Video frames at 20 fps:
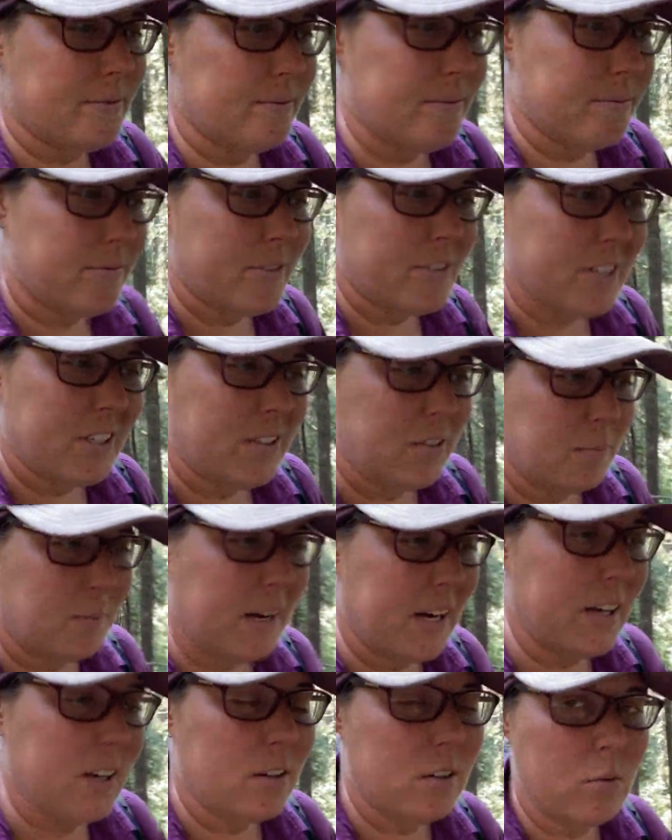
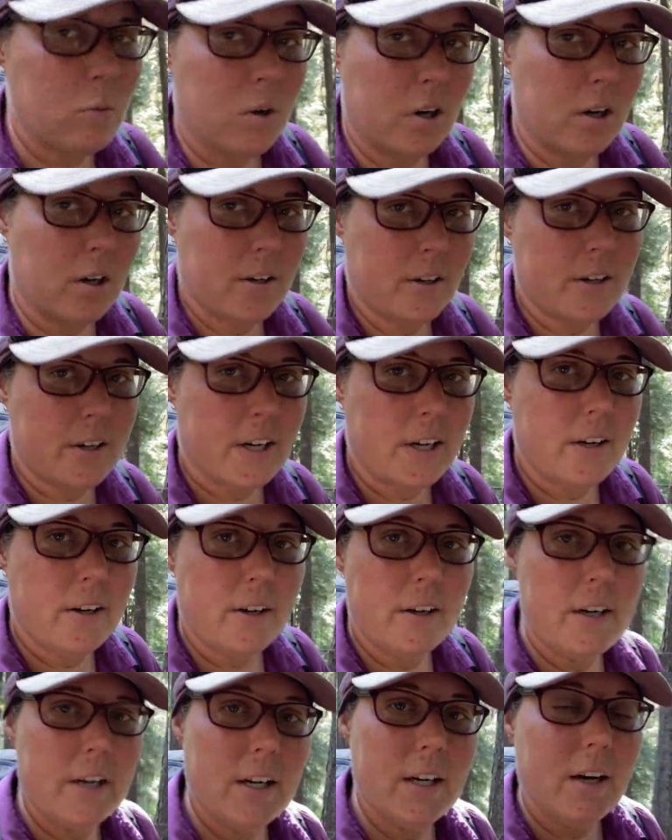6-mile water
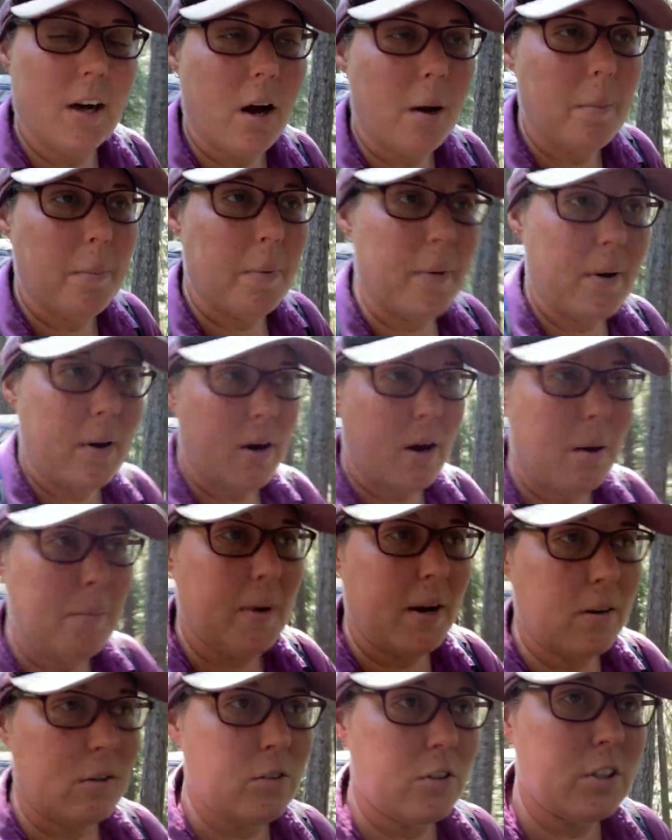carry up a
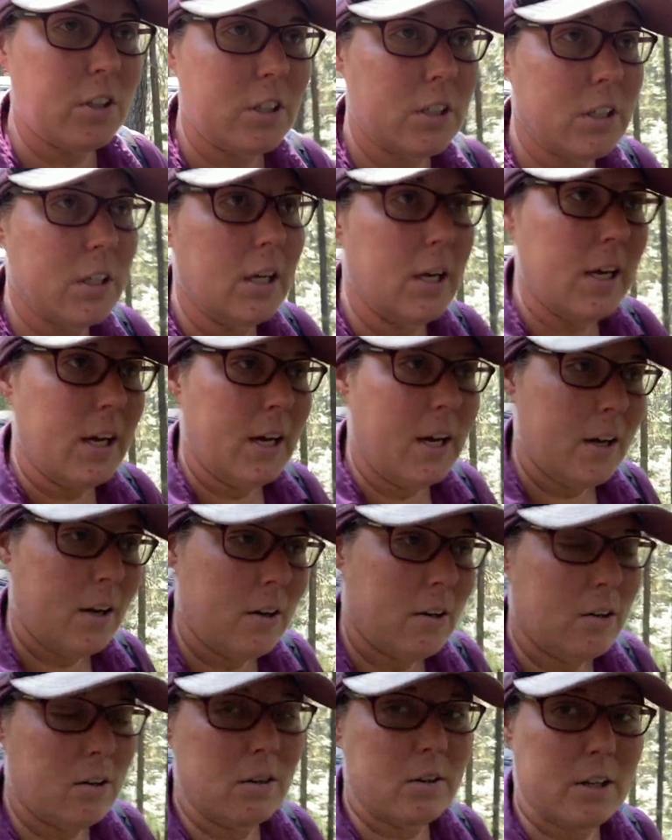mountain.
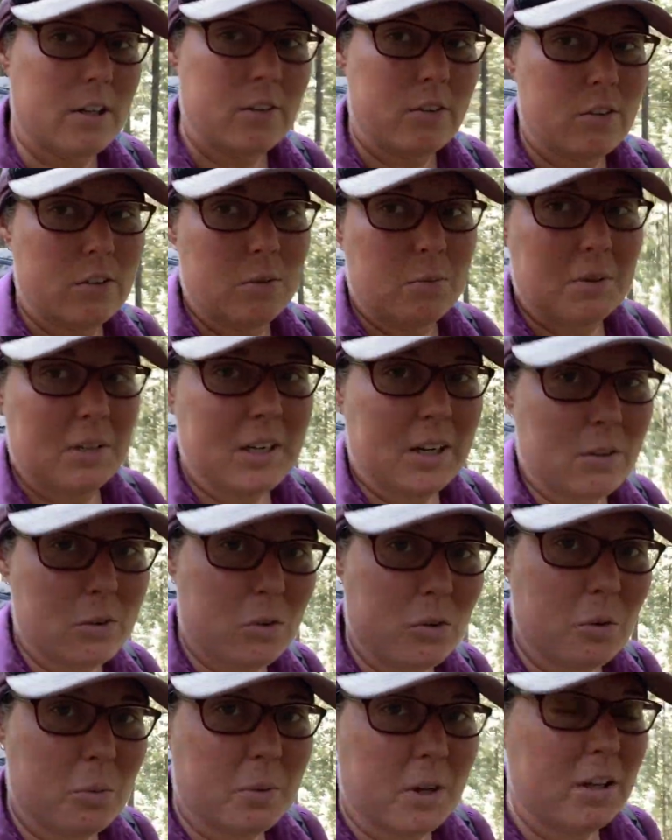Oh, that slowed me down
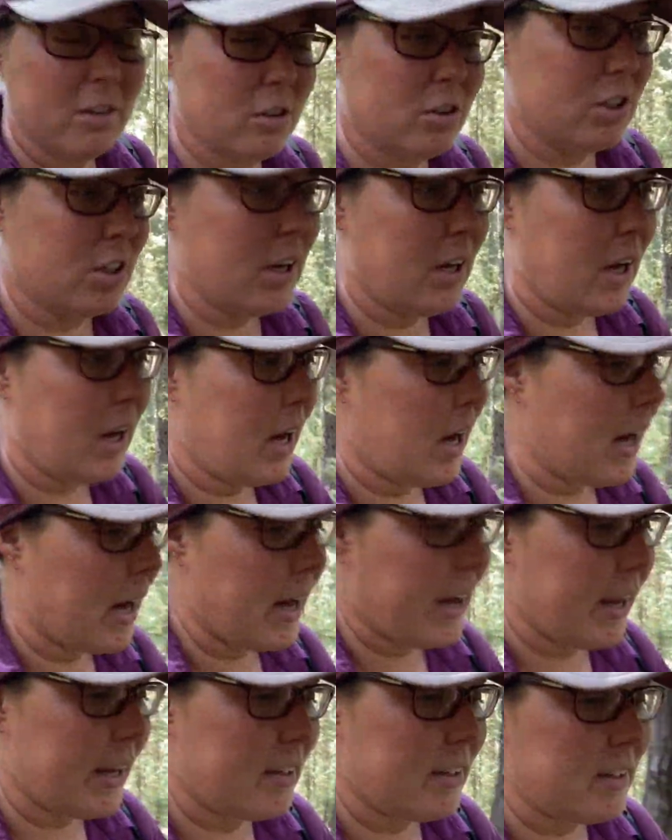so much.
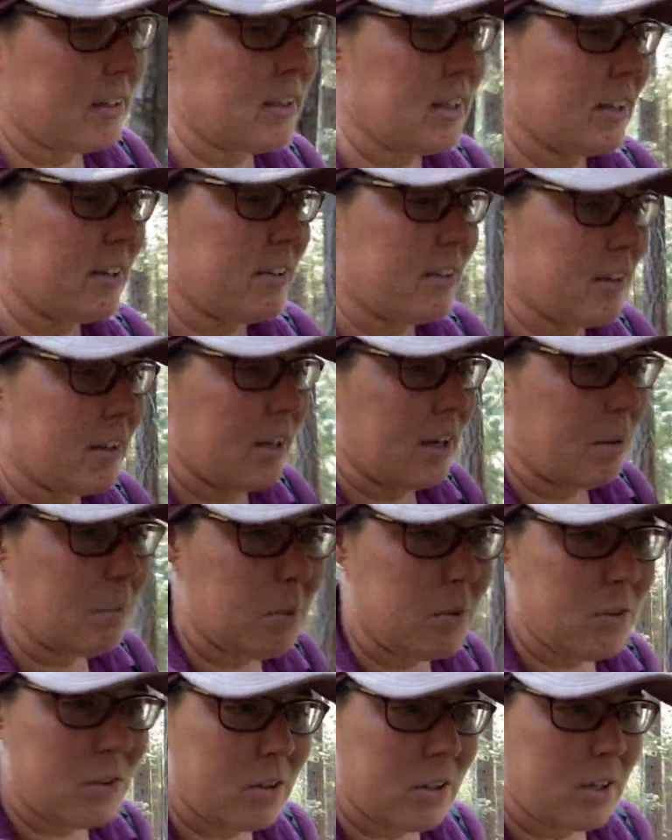I didn't get to camp
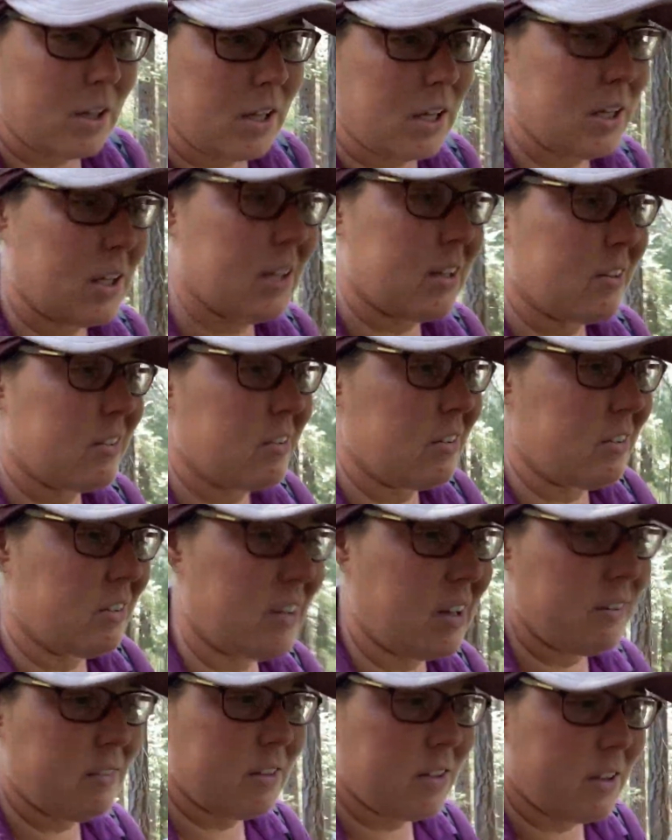until like
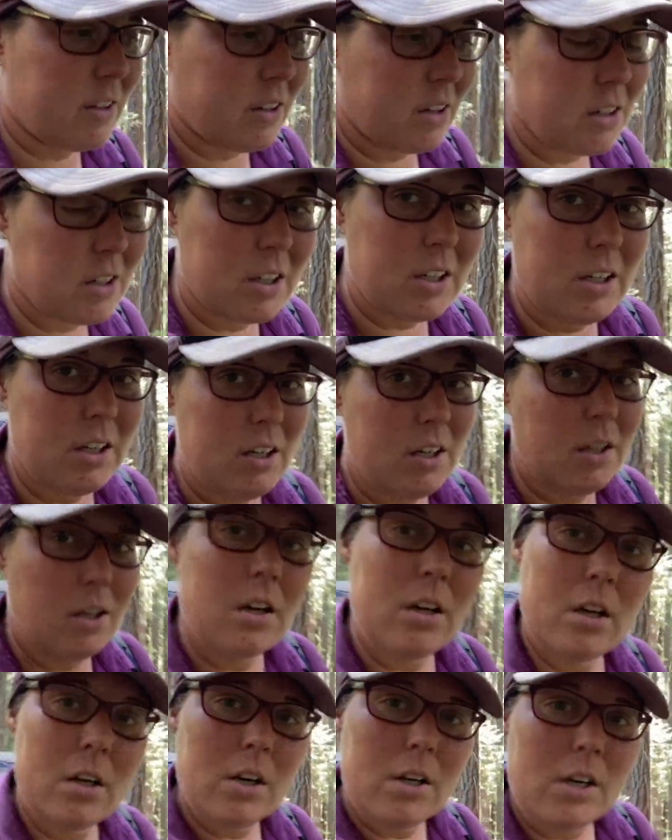7:30,
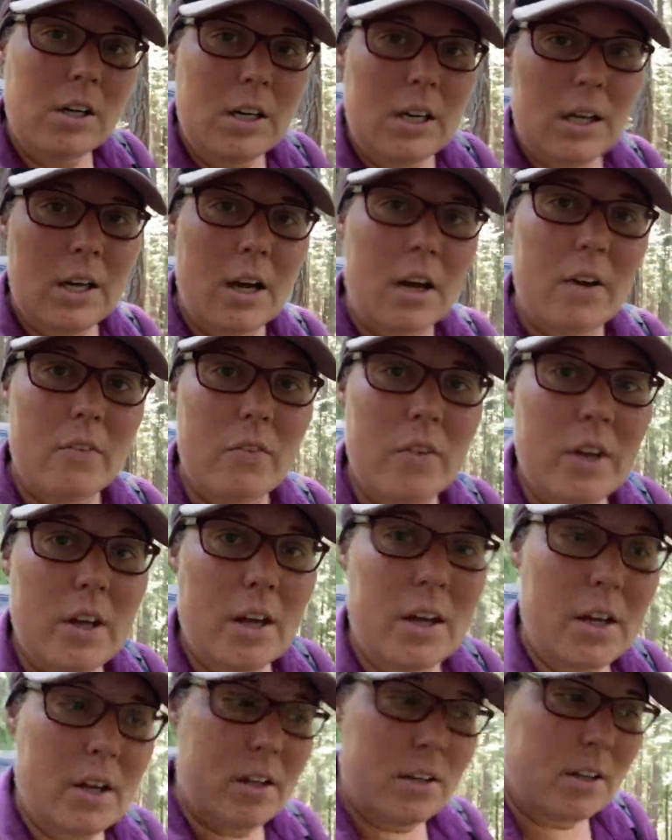and
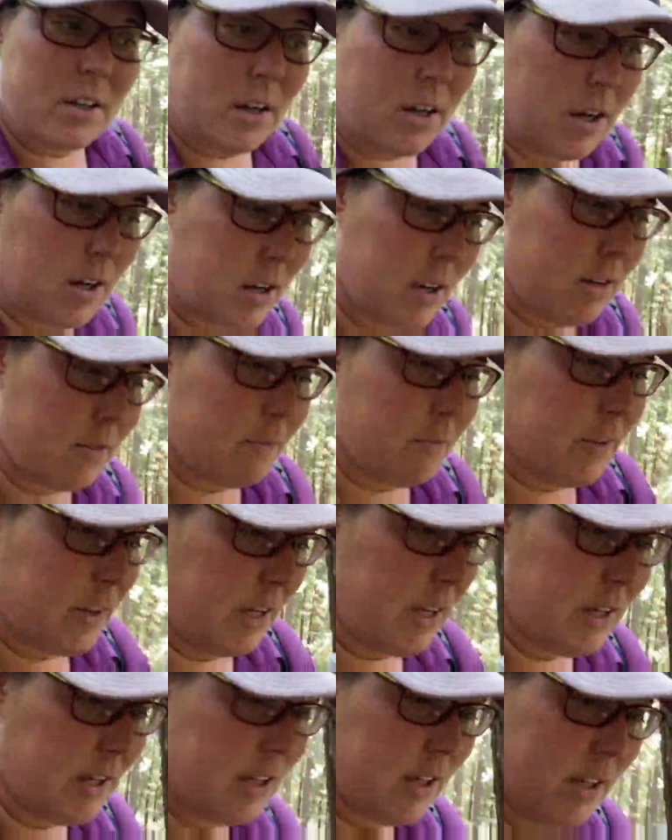then
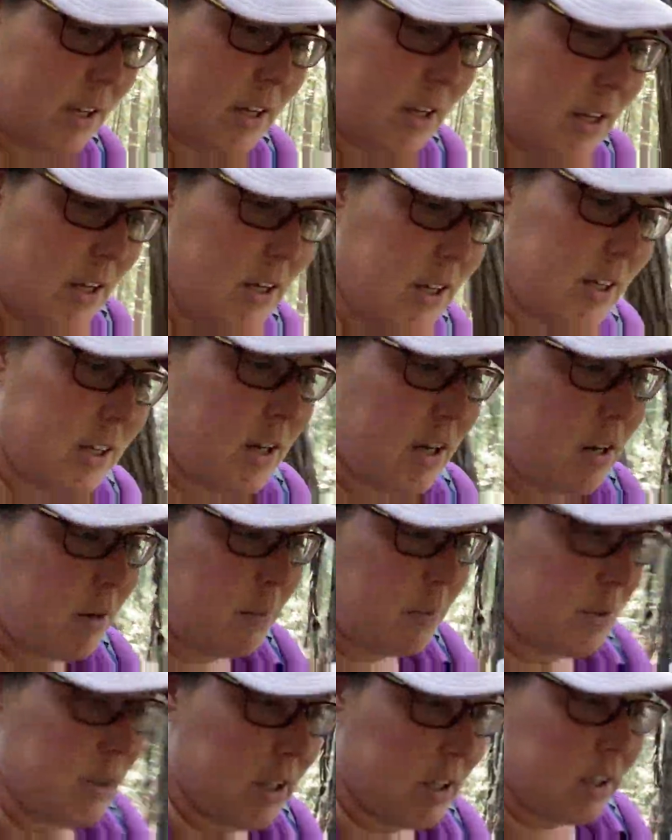got
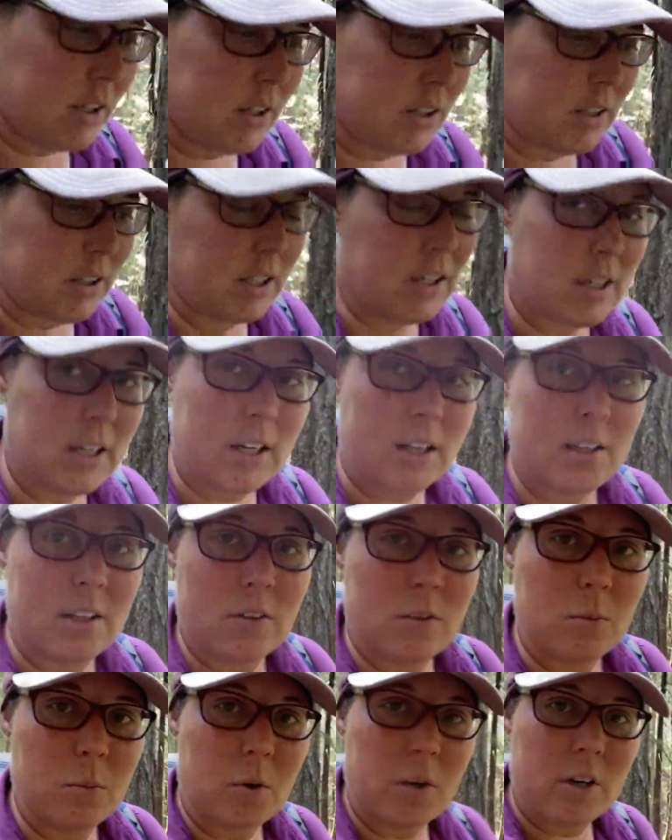up really early again
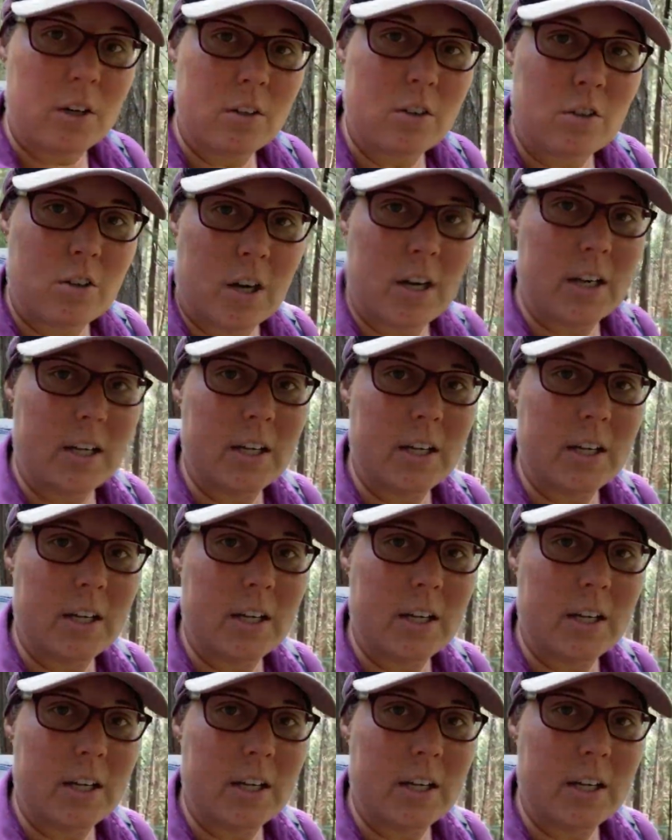this morning to try and